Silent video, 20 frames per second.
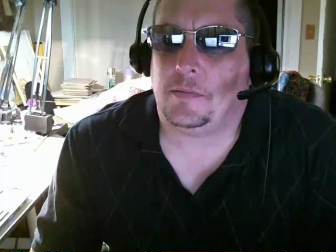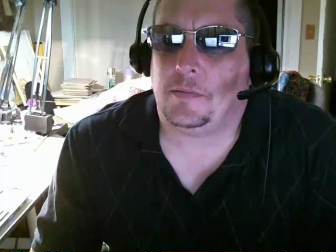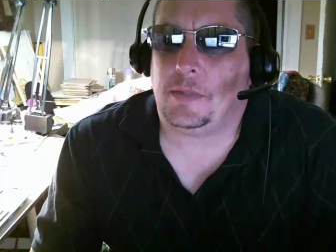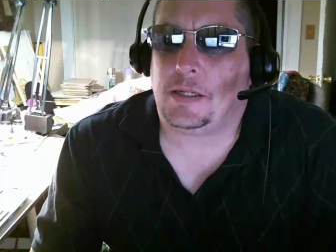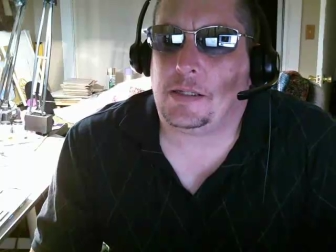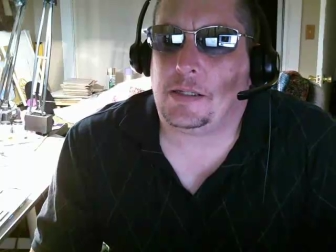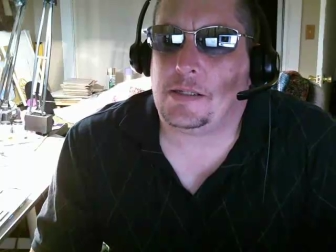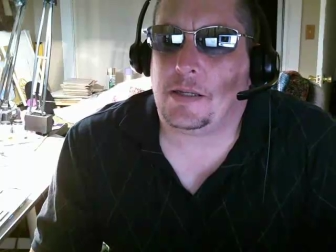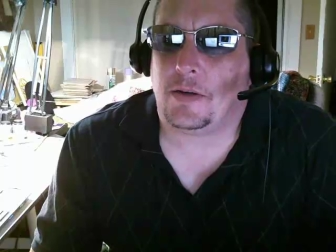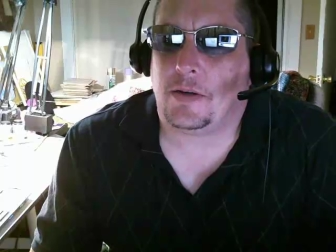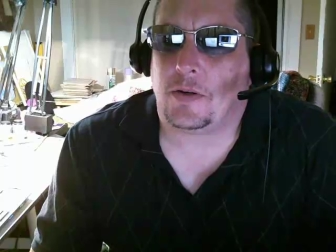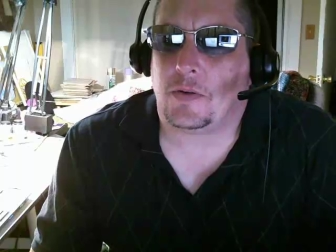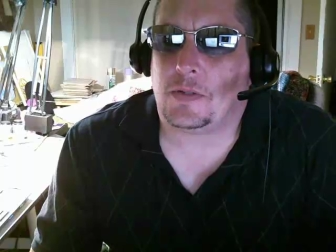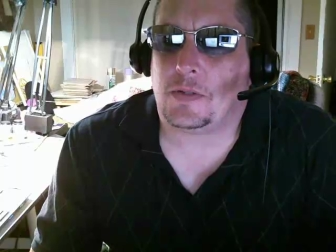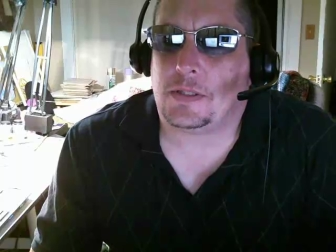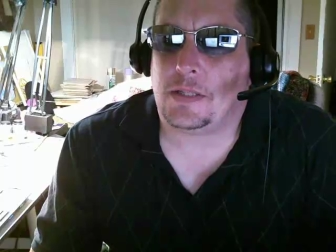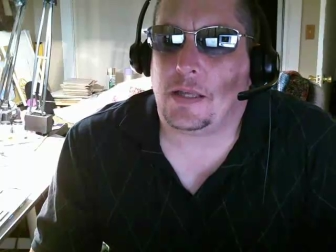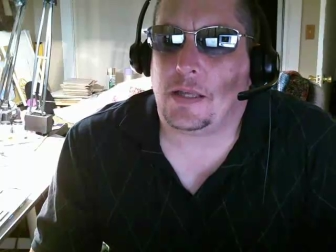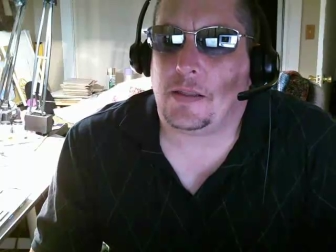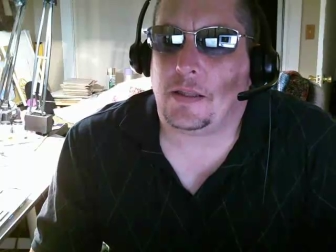Because zero
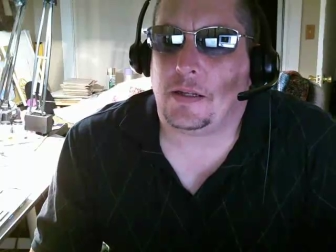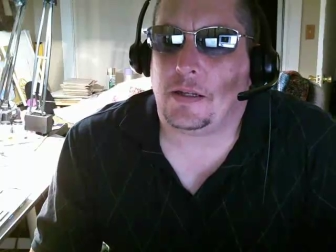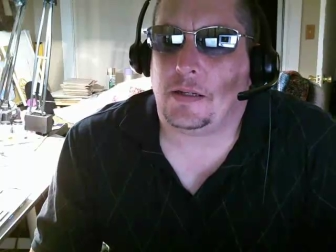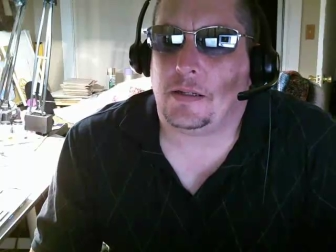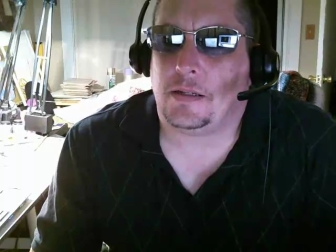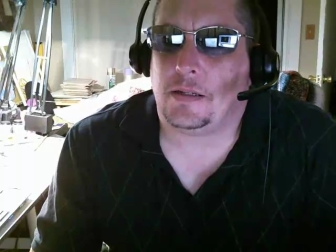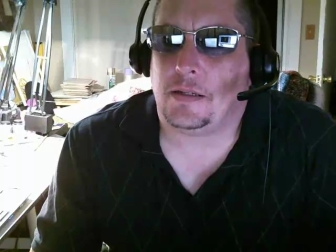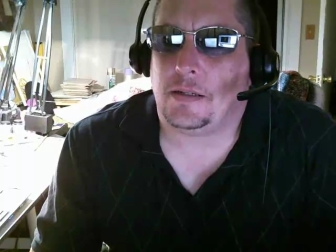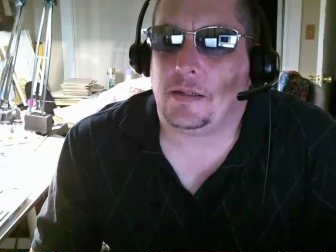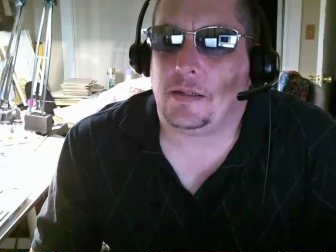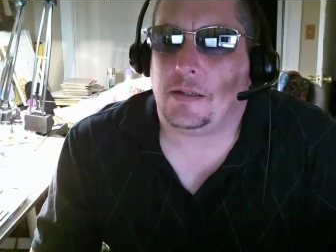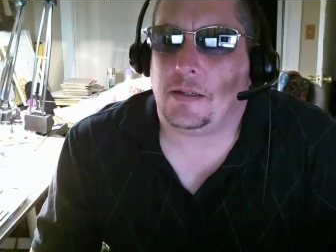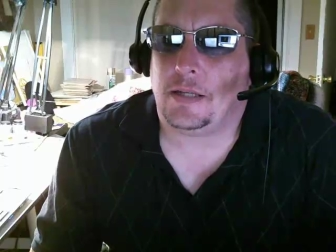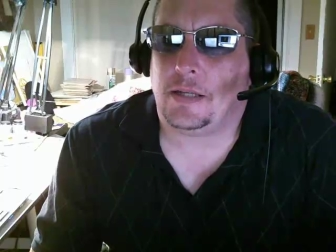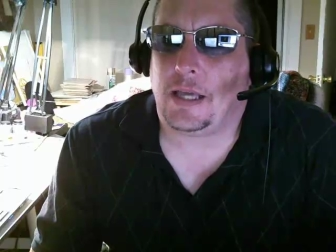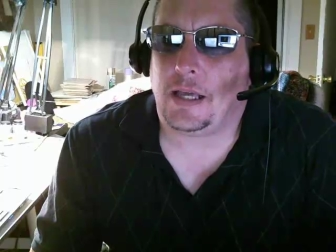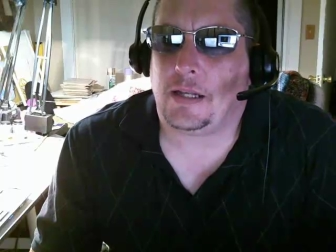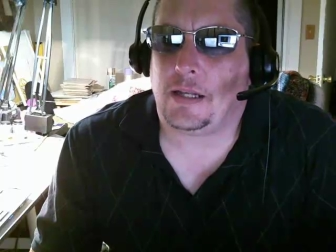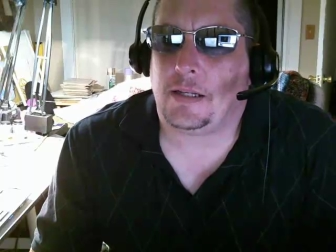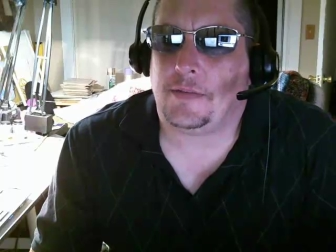is nothing. You
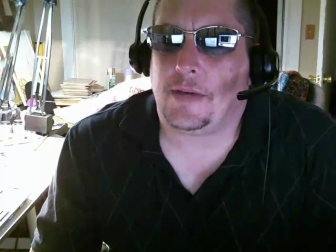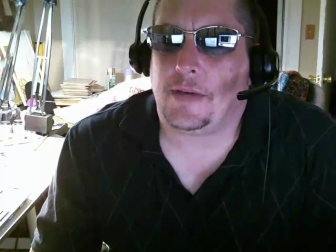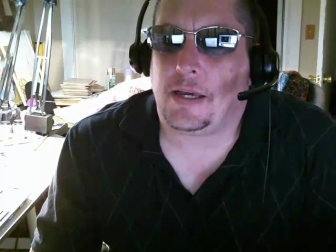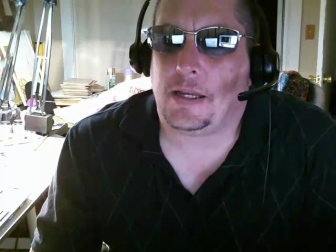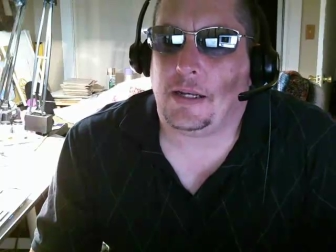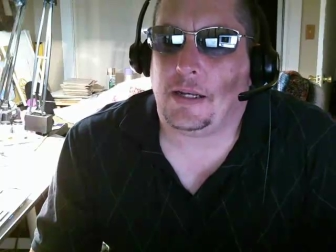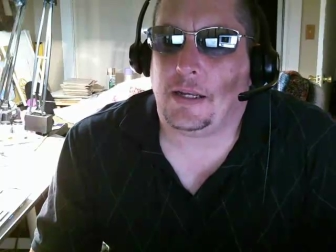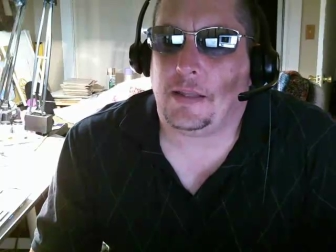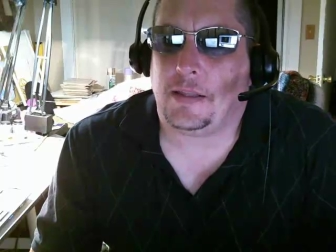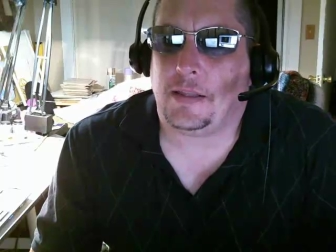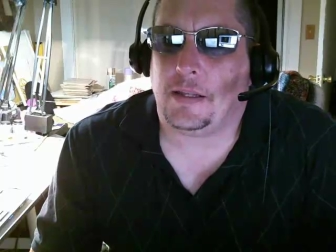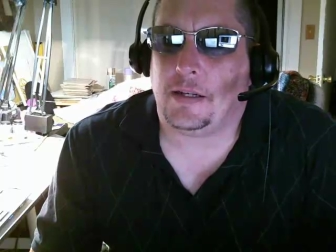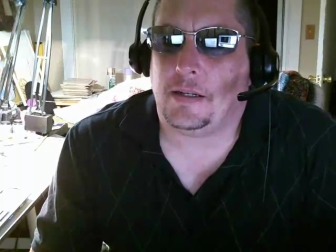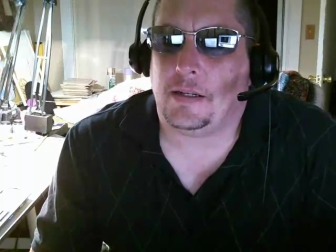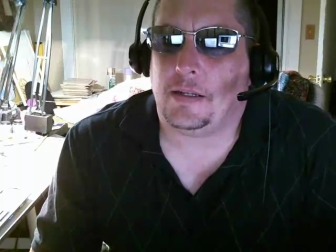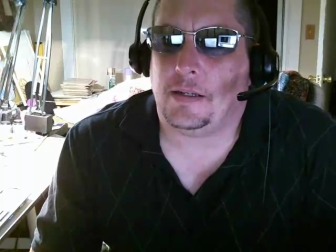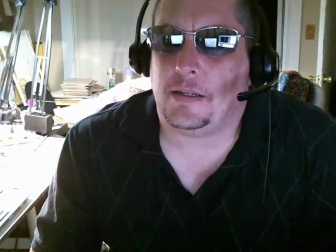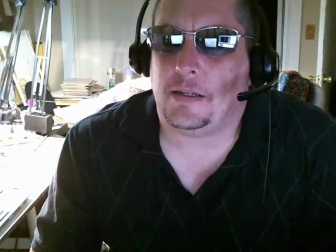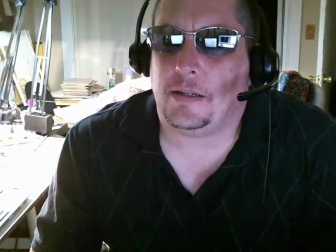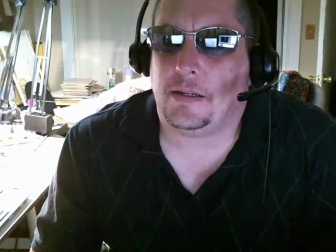can't divide nothing,
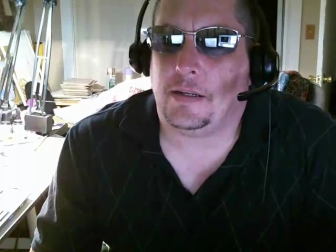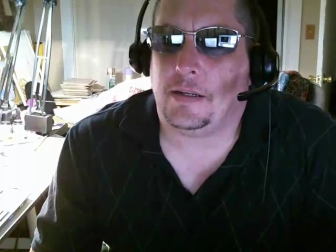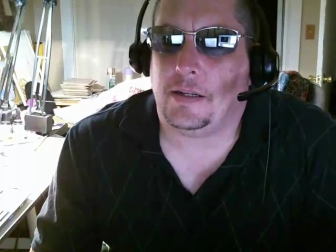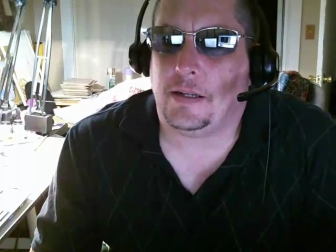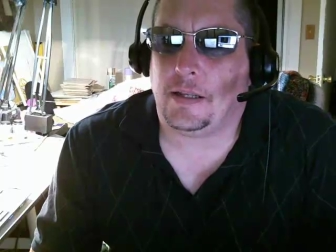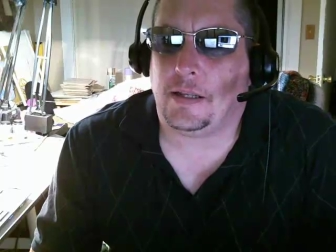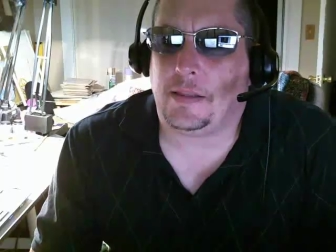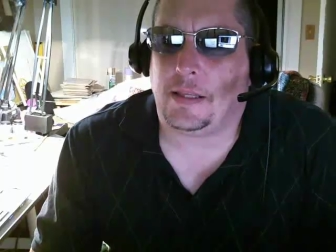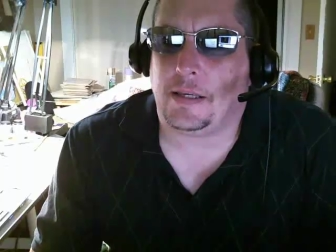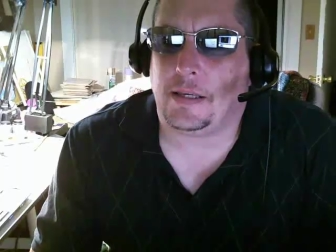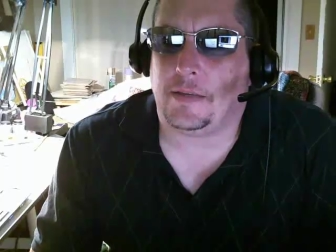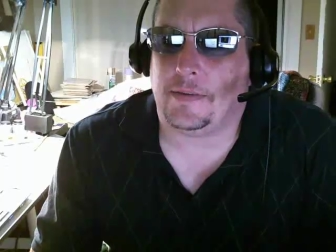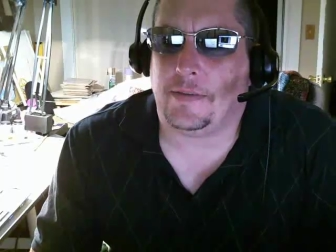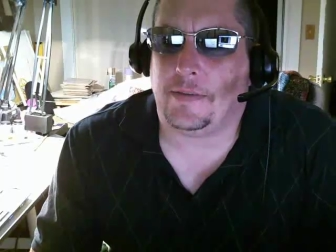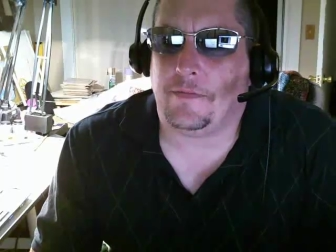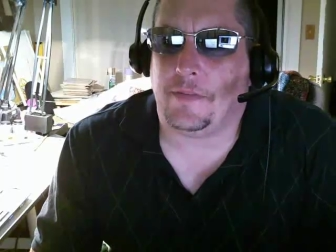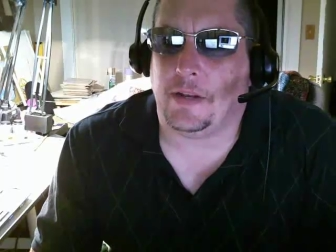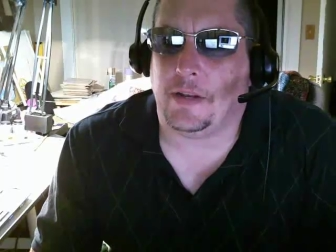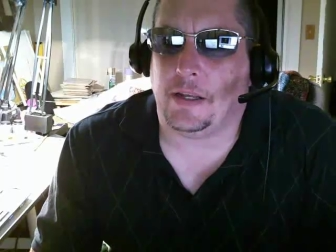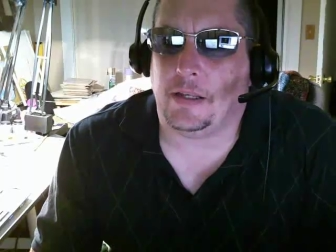and nothing is
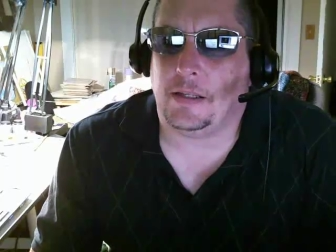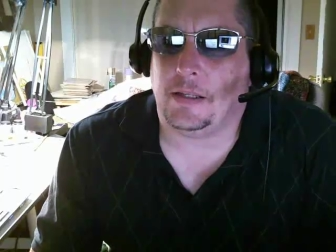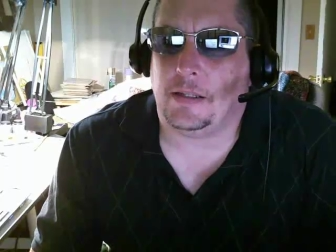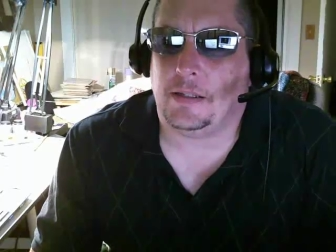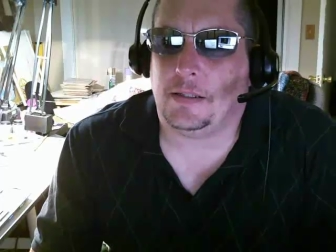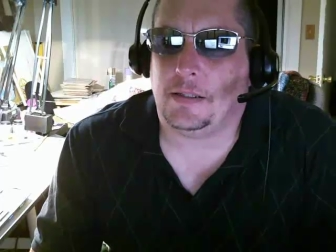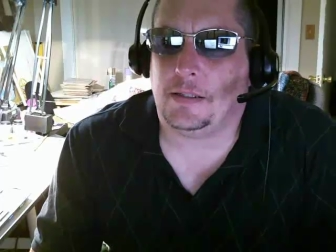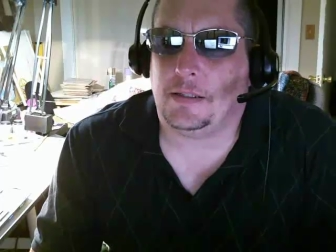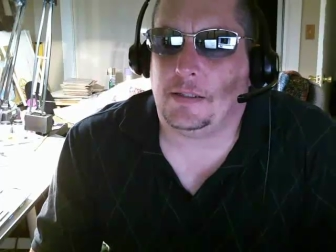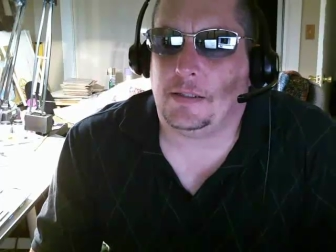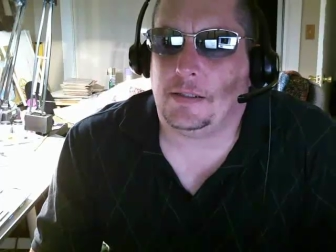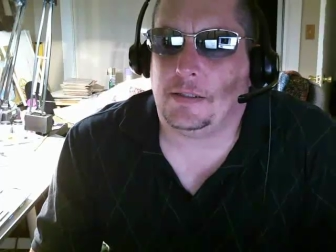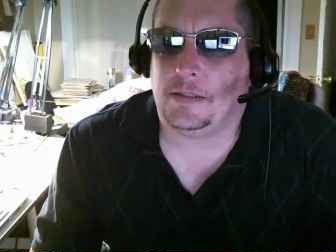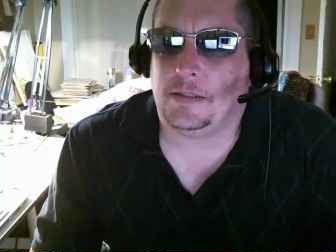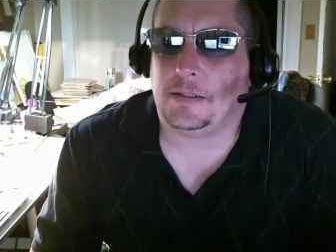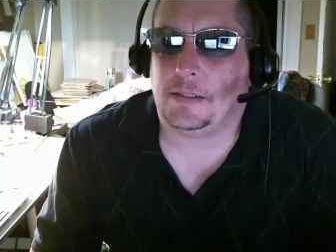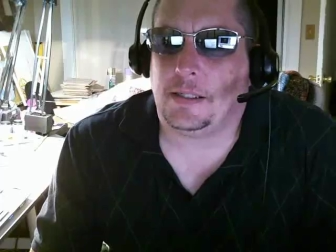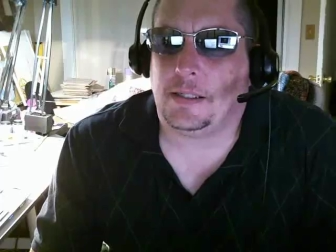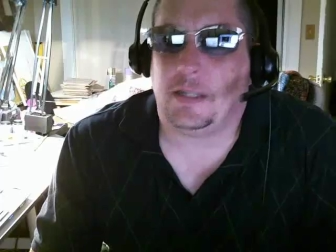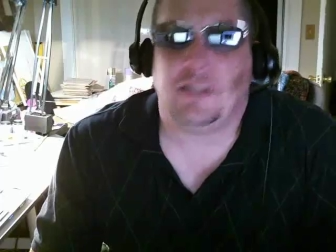infinite.
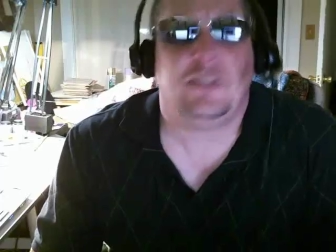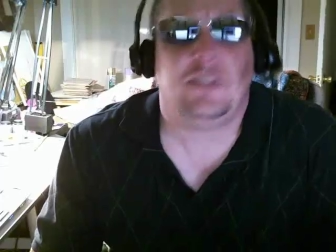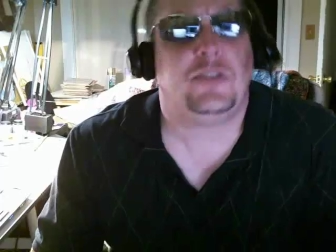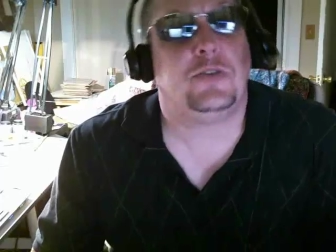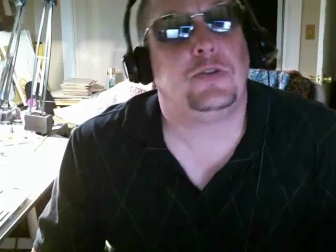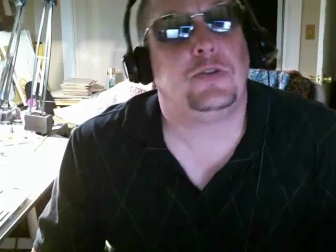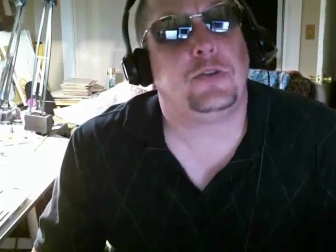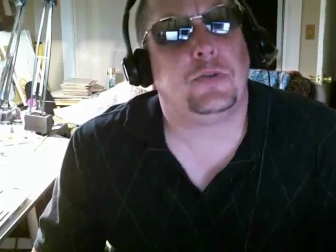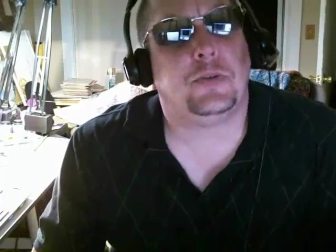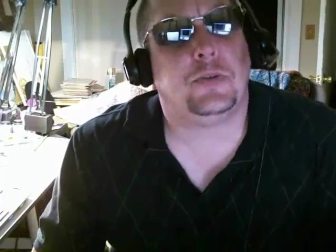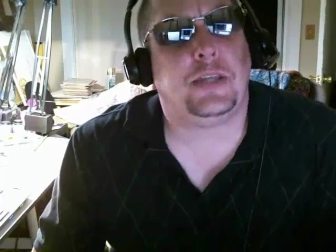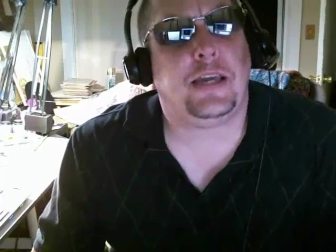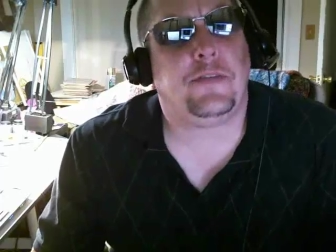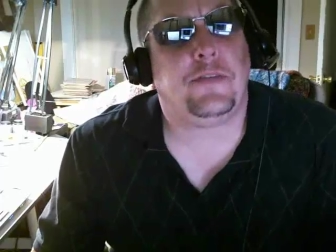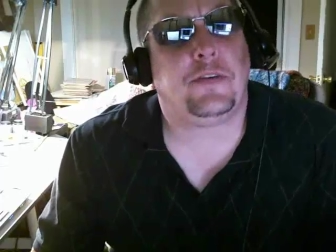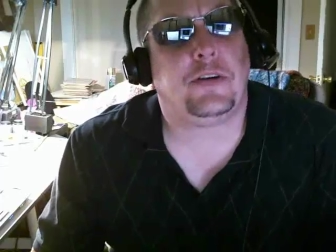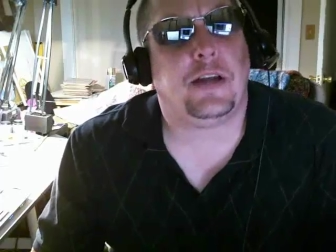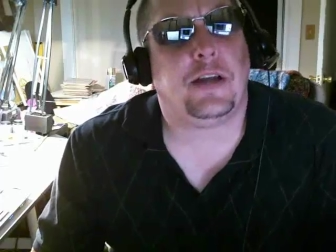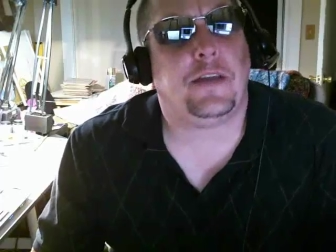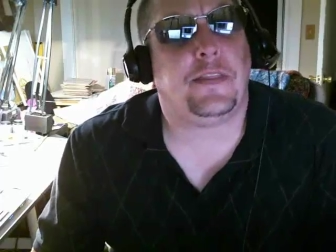And is there truly
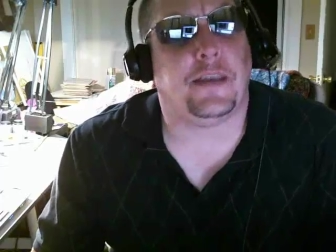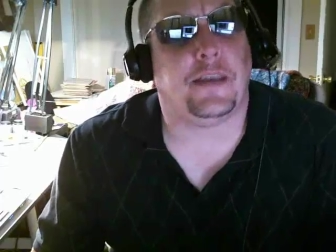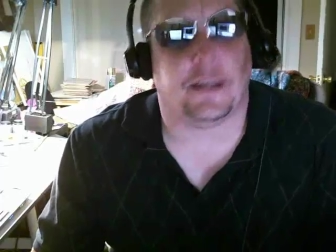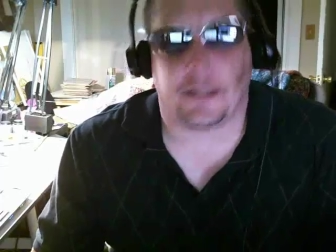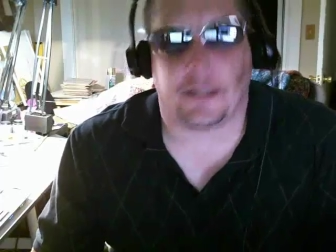ever nothing?